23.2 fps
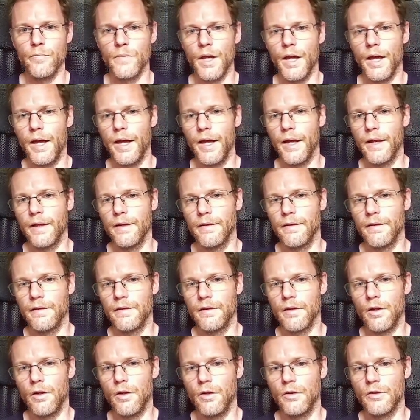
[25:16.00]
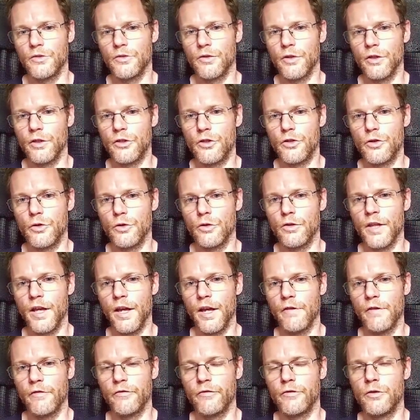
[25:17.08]
and also it shouldn't
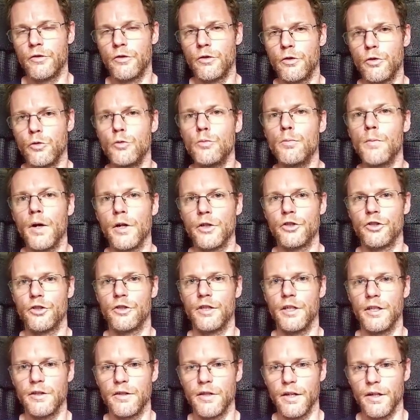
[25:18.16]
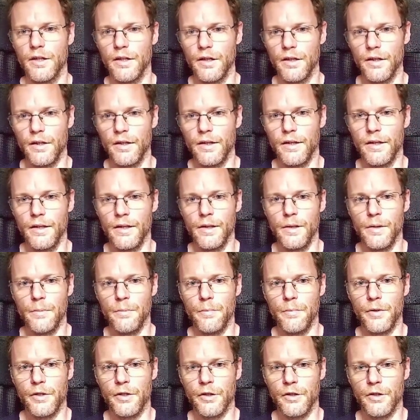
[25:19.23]
have too much detail,
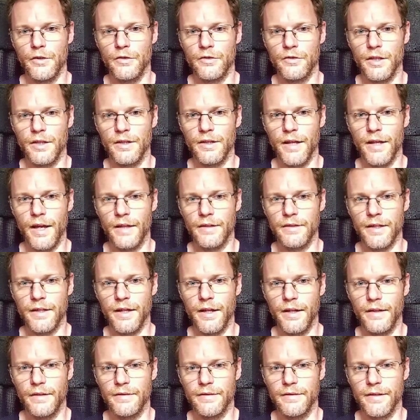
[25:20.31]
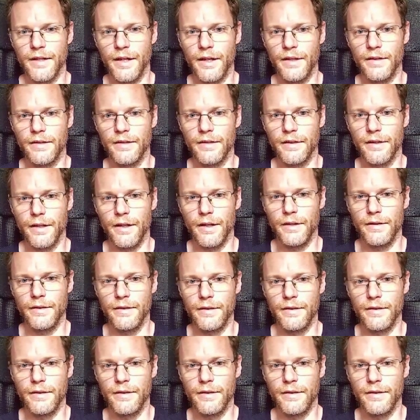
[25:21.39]
because in that case then it